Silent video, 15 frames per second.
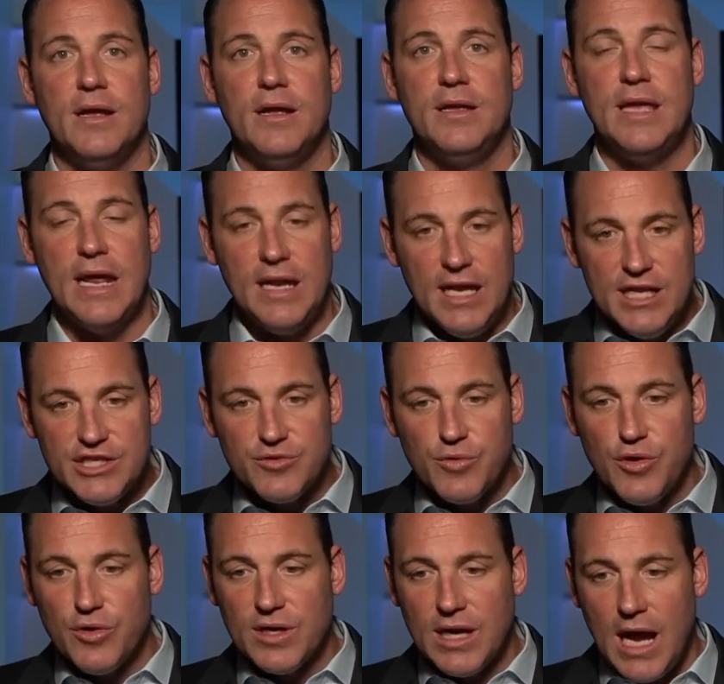Yet
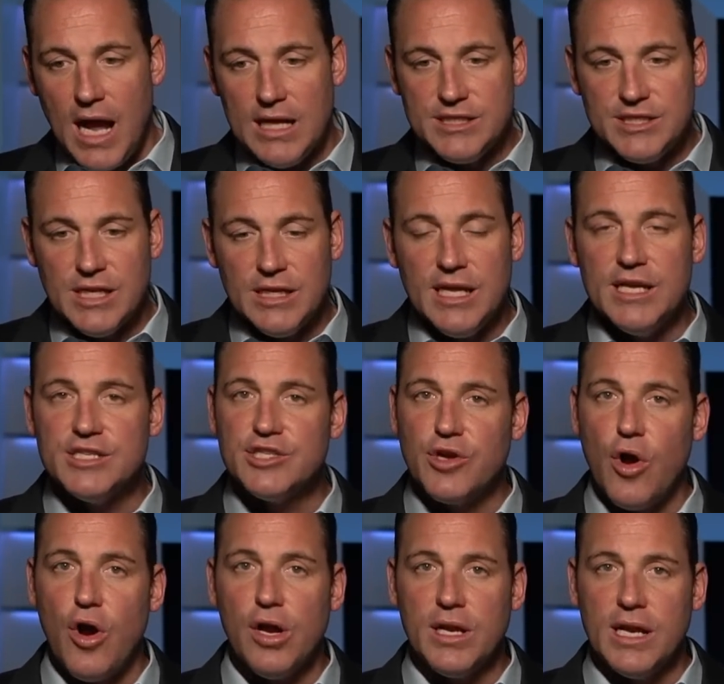Israel constantly is
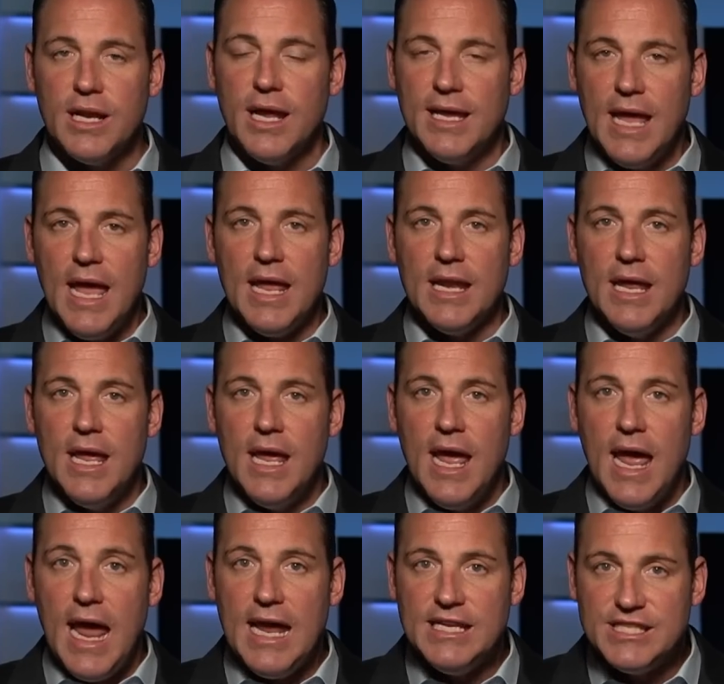targeted, again,
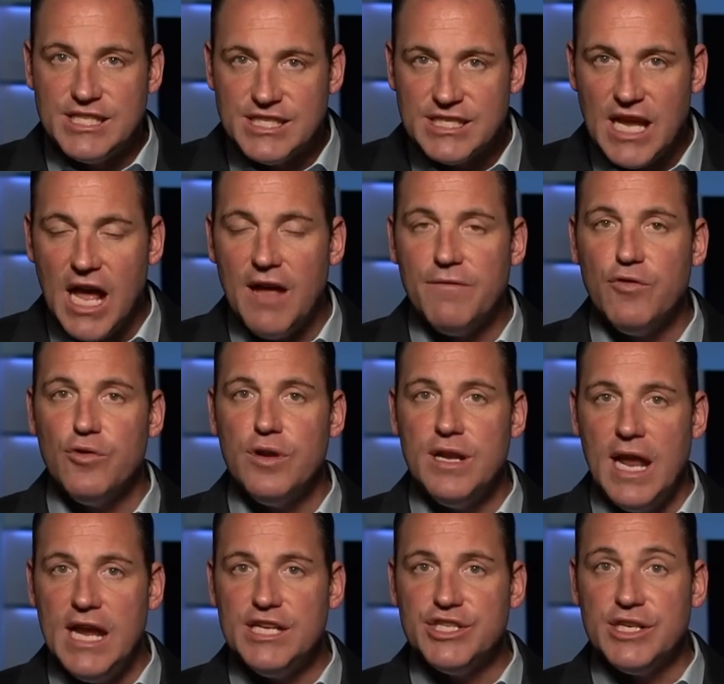a sovereign
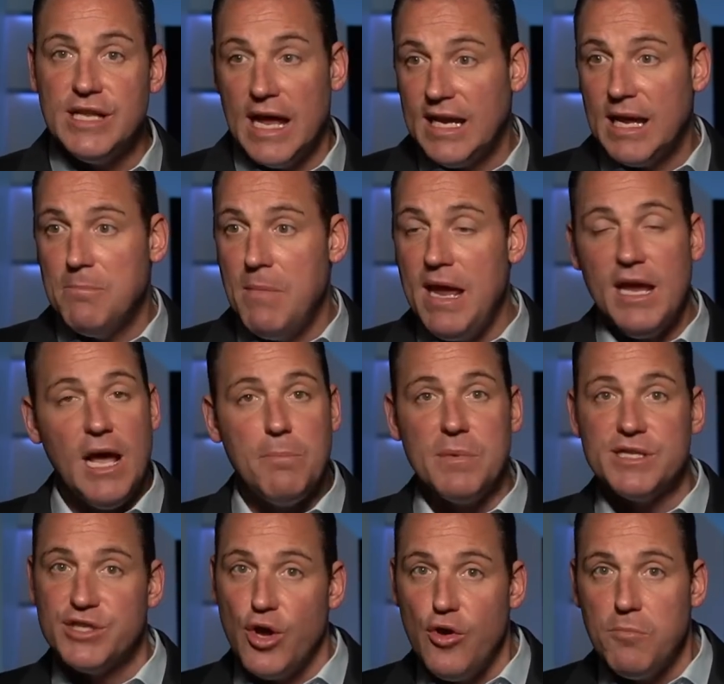nation that can make up
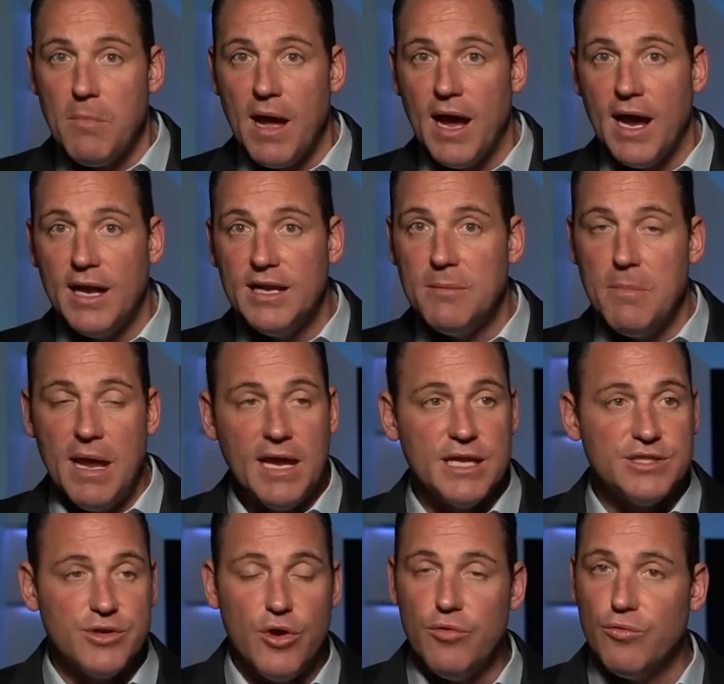its own mind and make
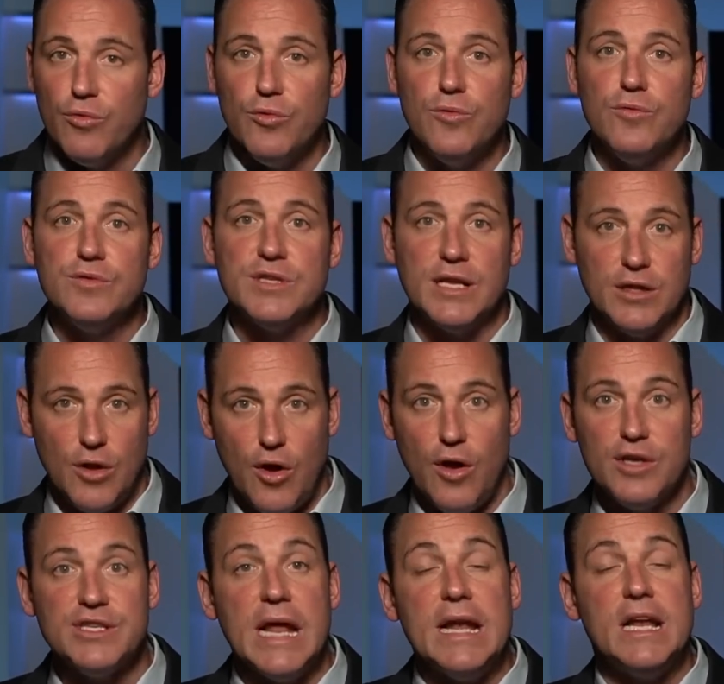its own rules and
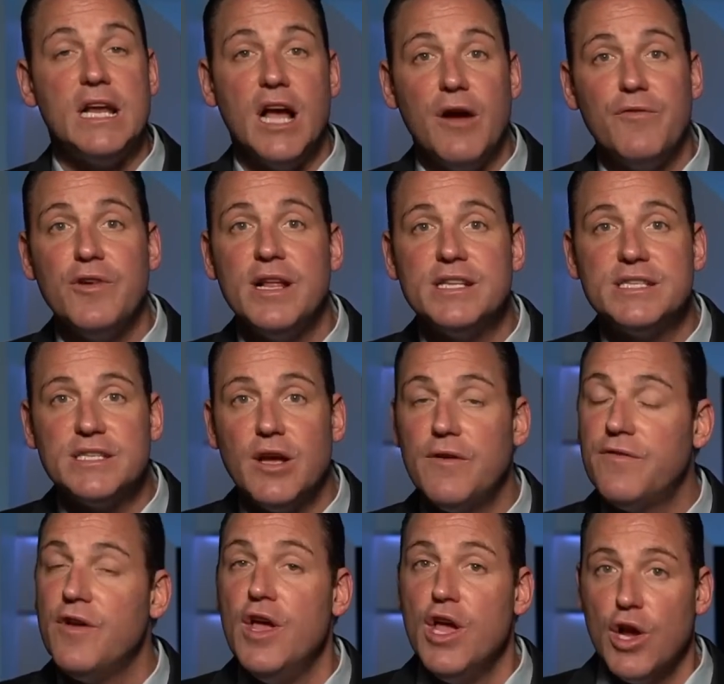laws and govern
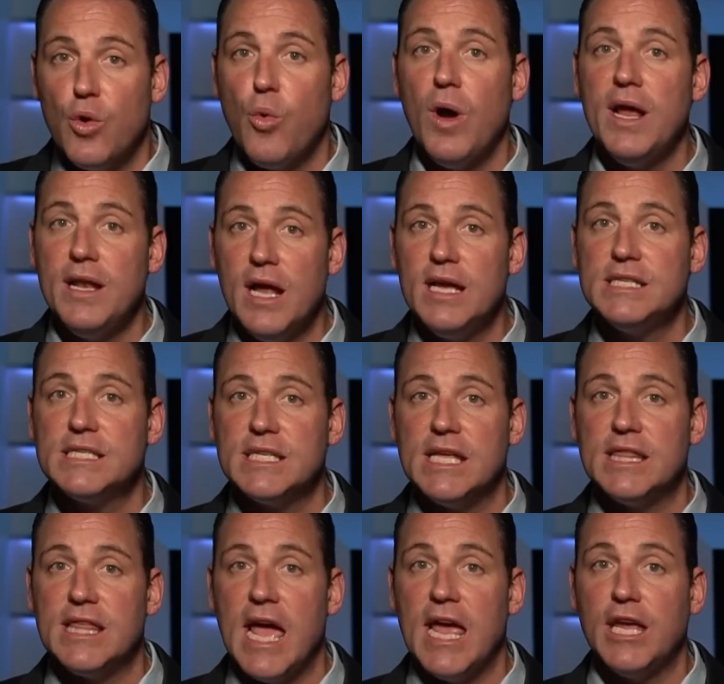itself quite nicely,
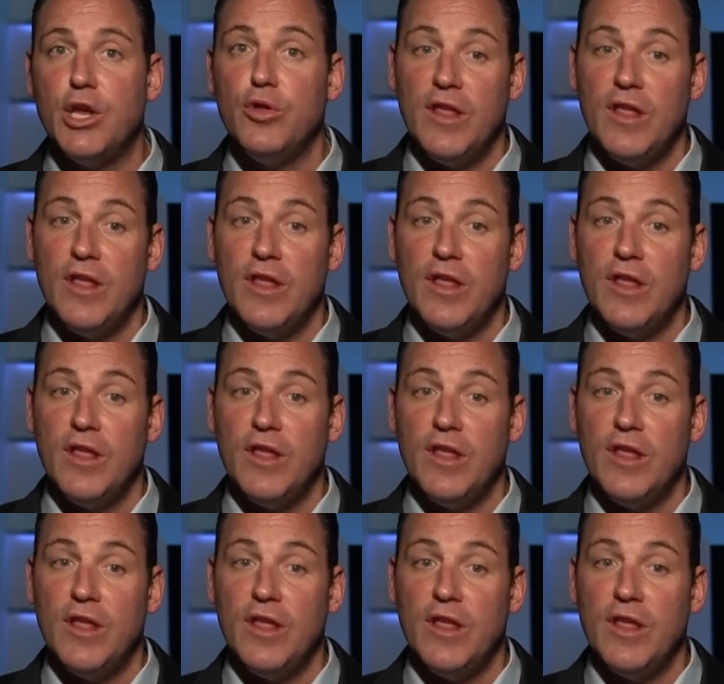thank you.